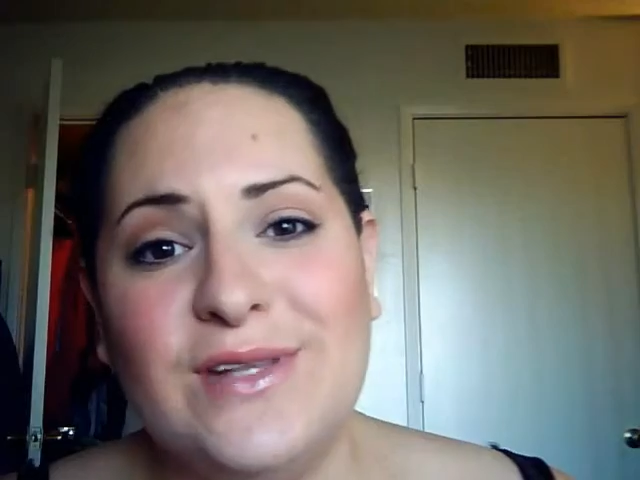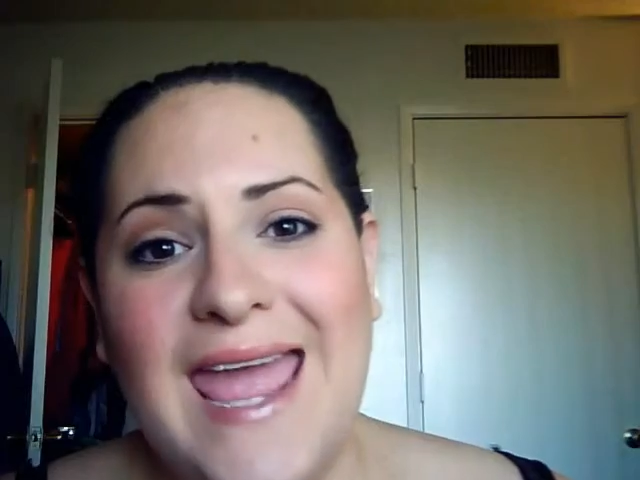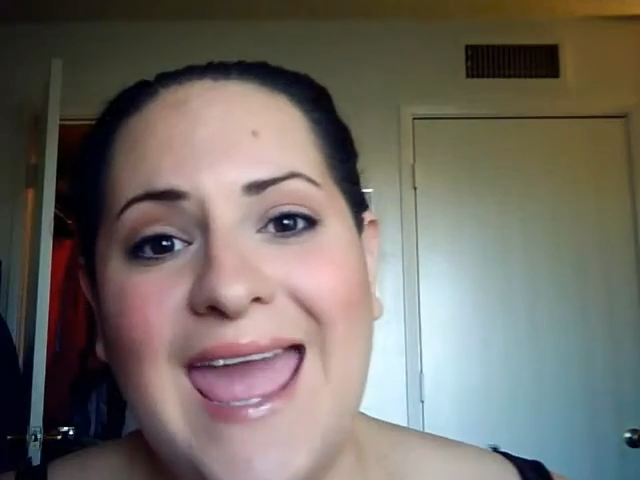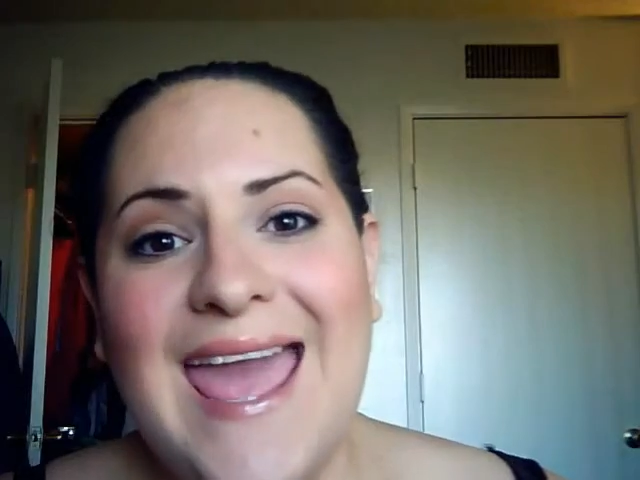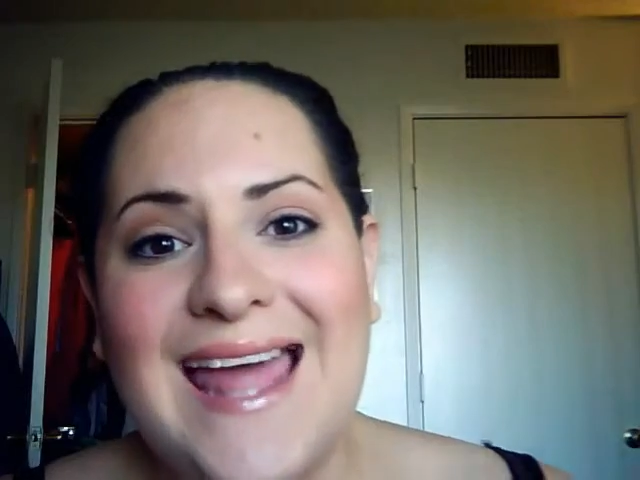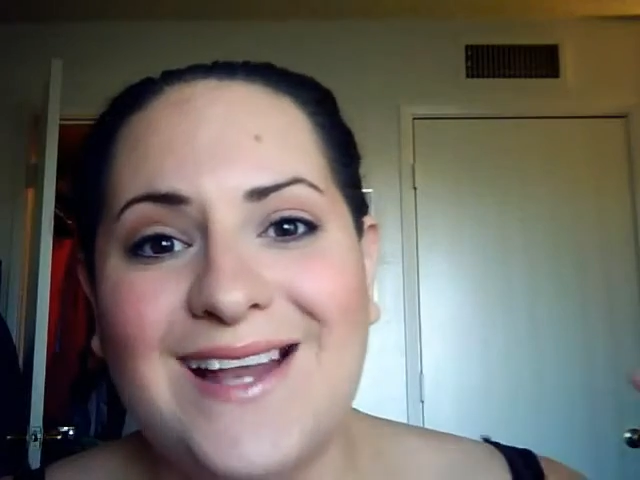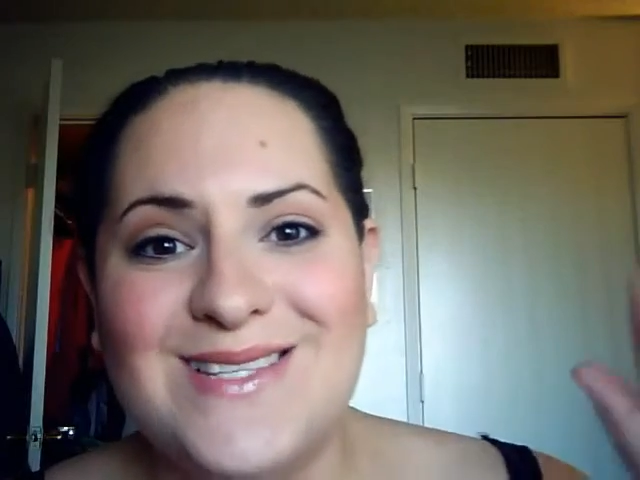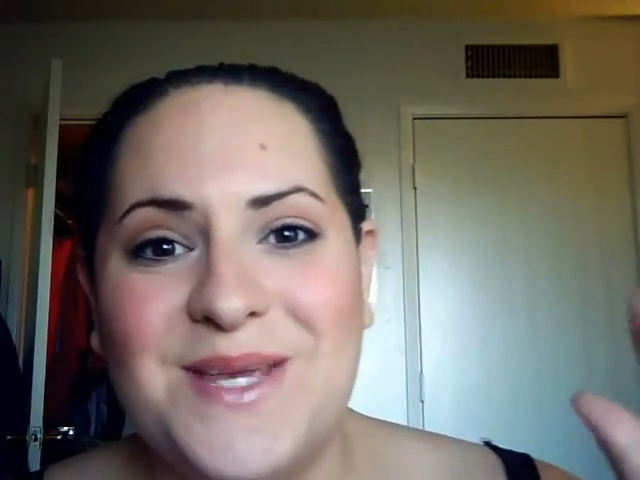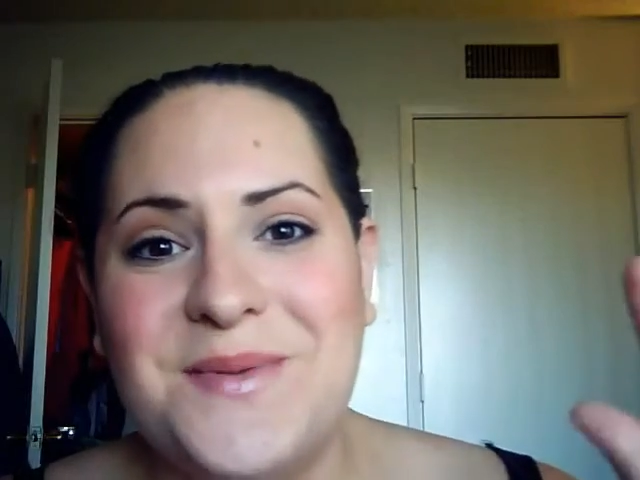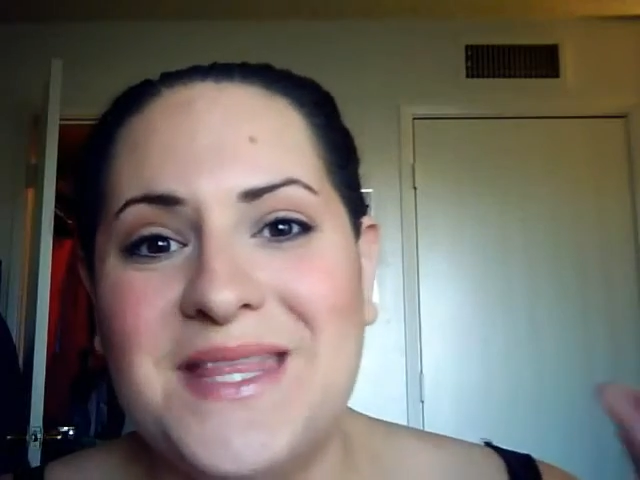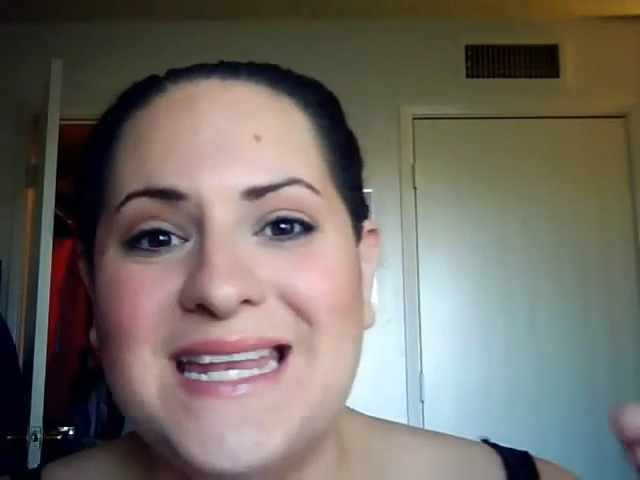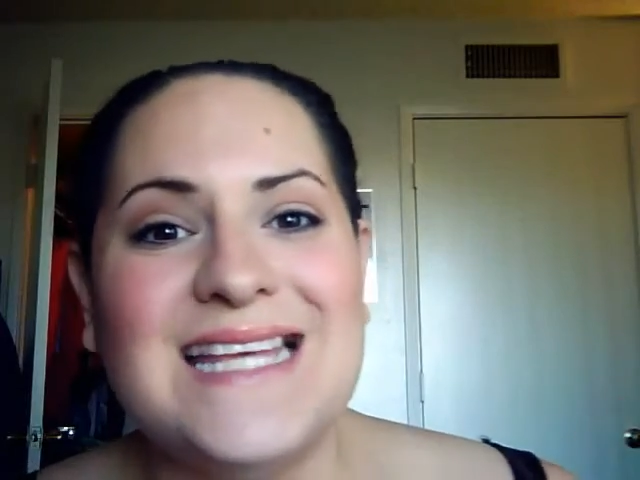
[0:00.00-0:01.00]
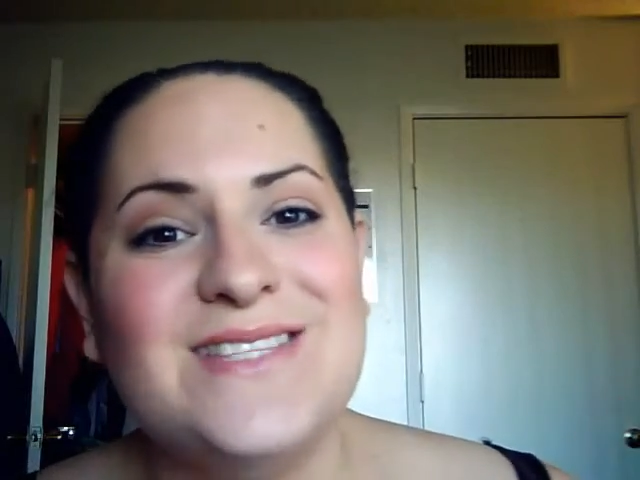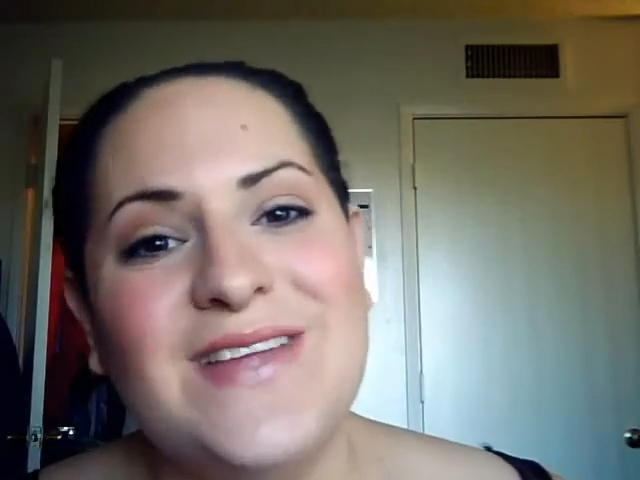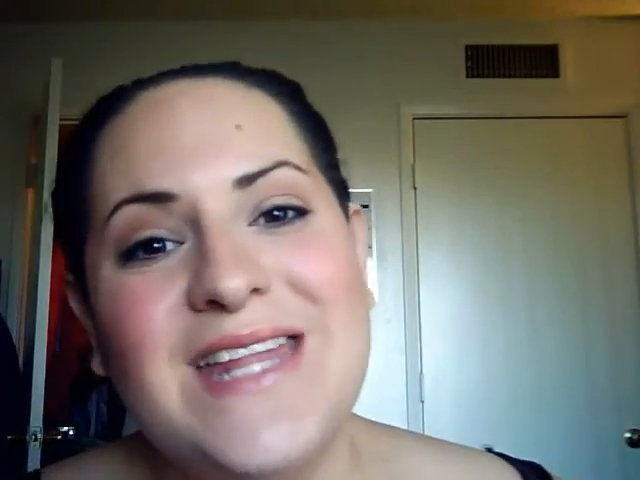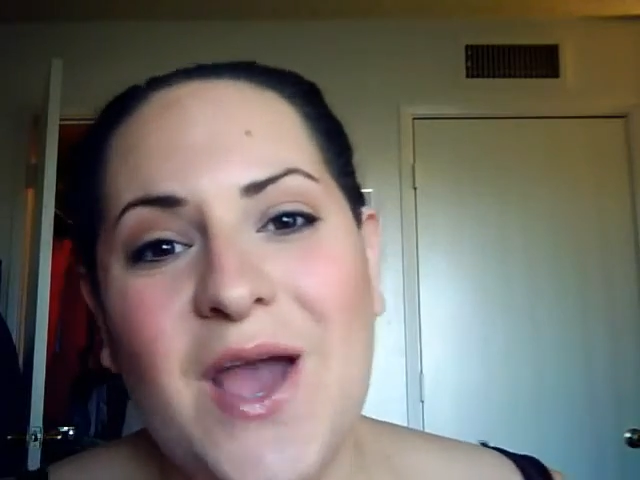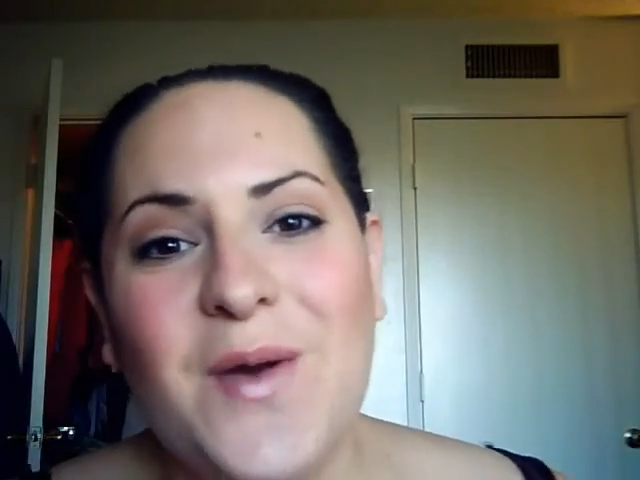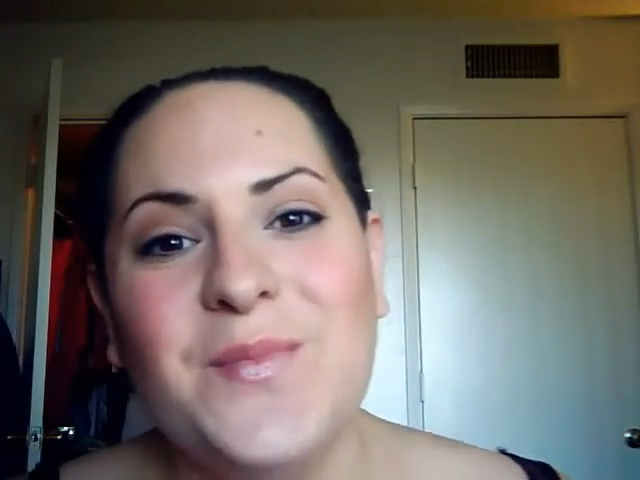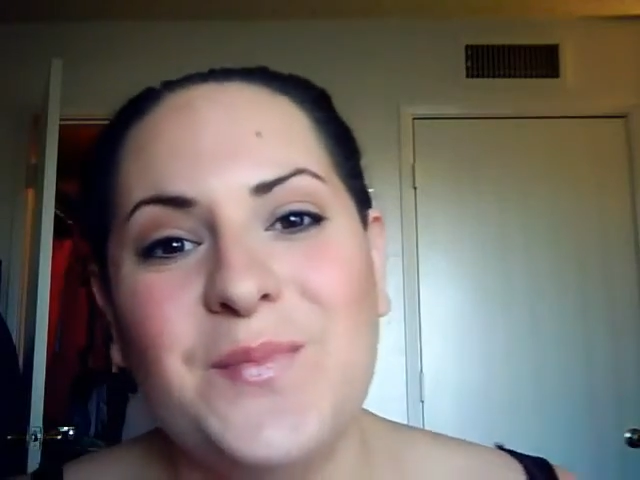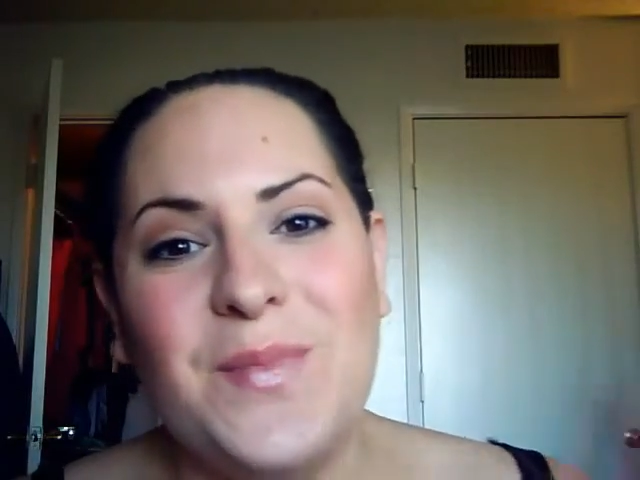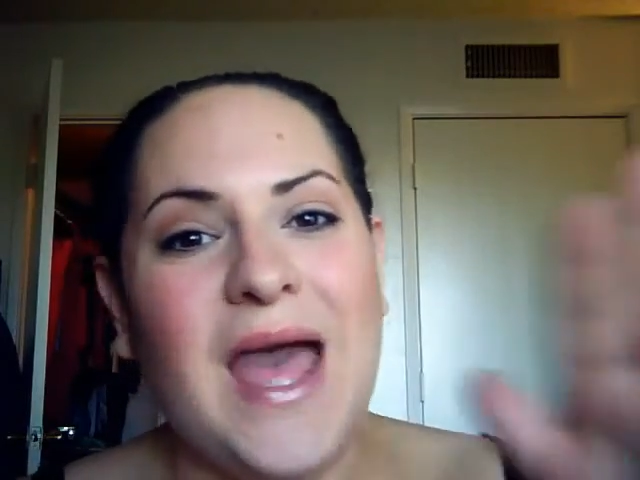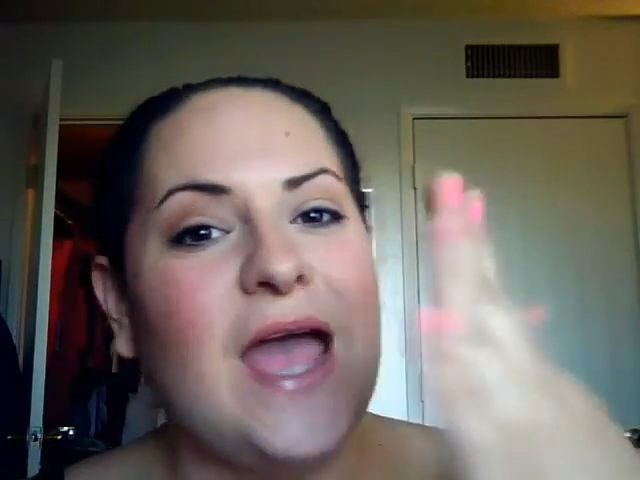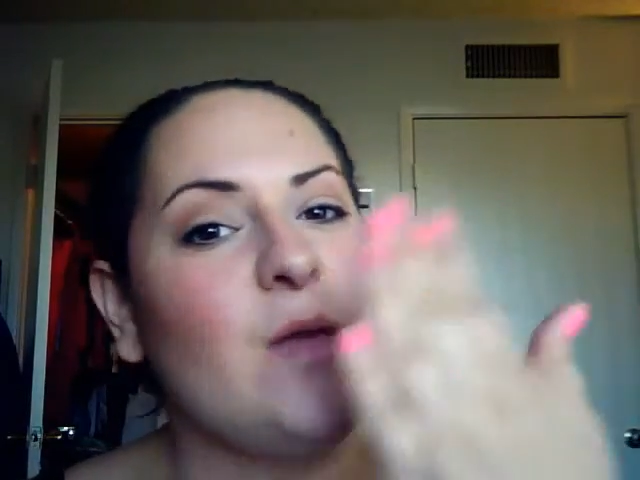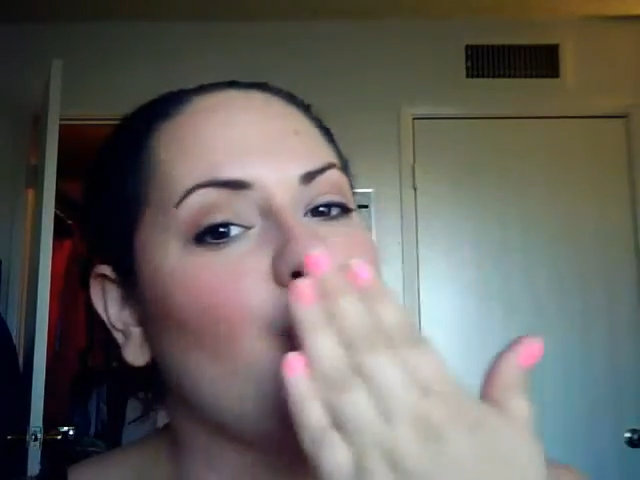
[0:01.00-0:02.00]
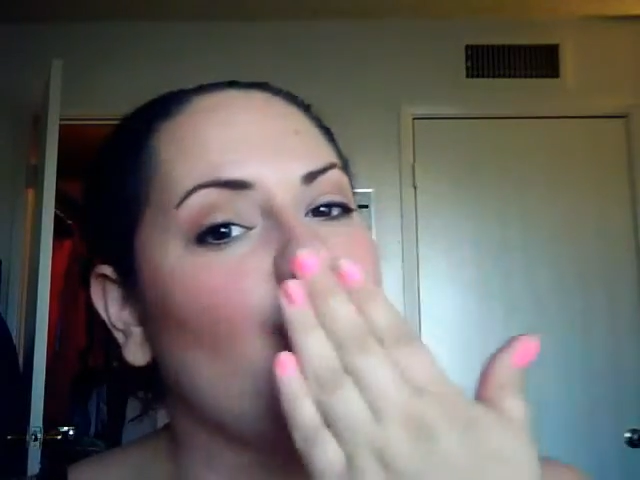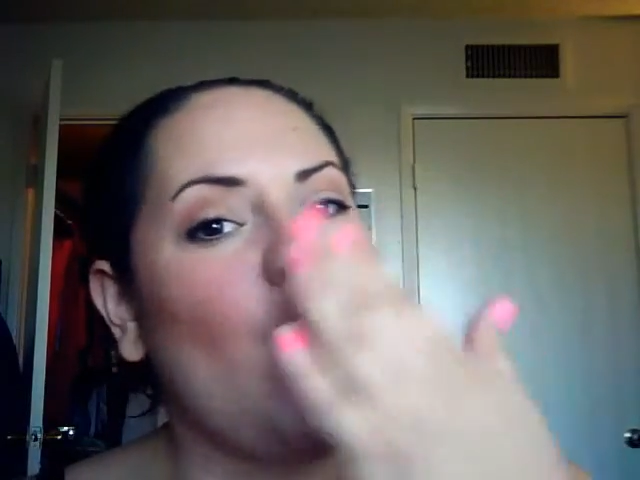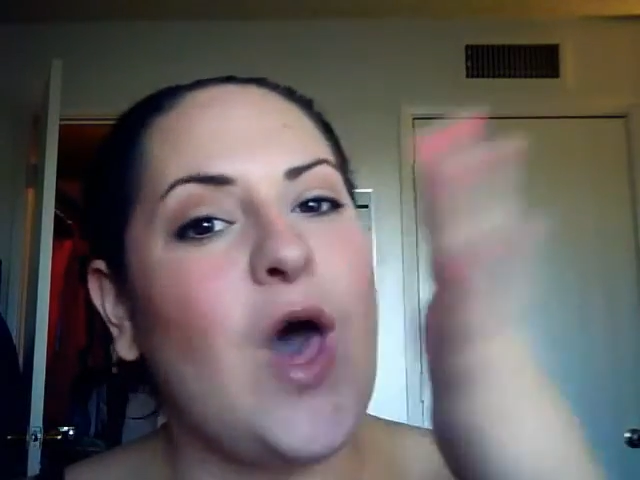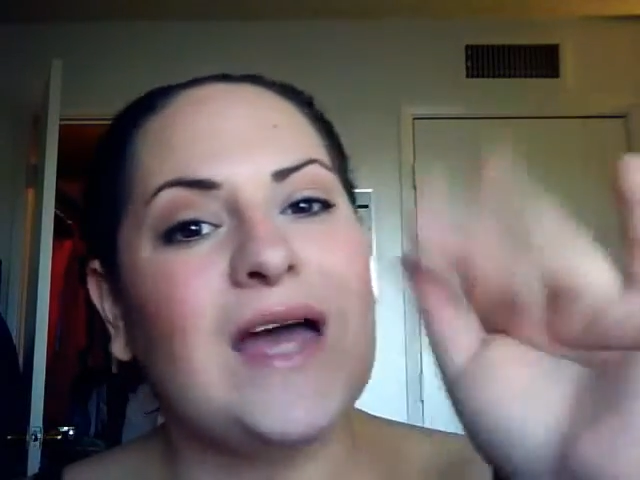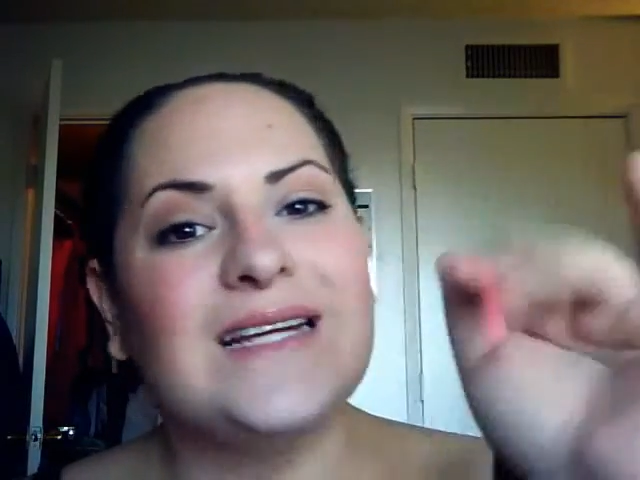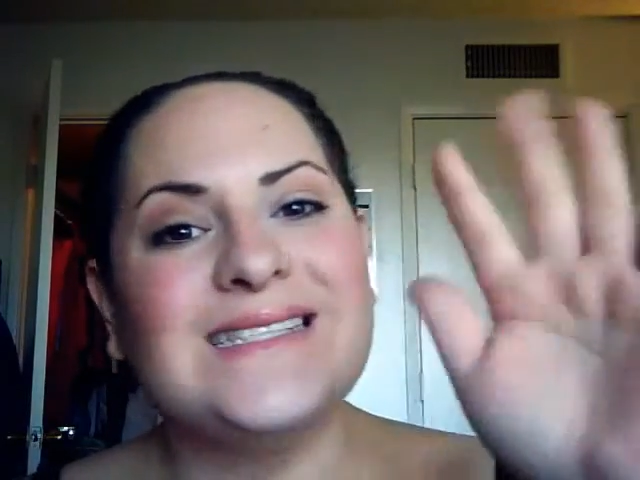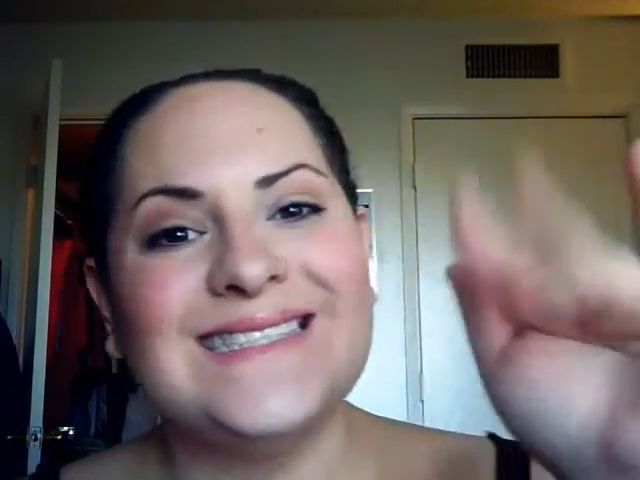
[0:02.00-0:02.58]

and beautiful day, and I'll see you in the next video. Bye!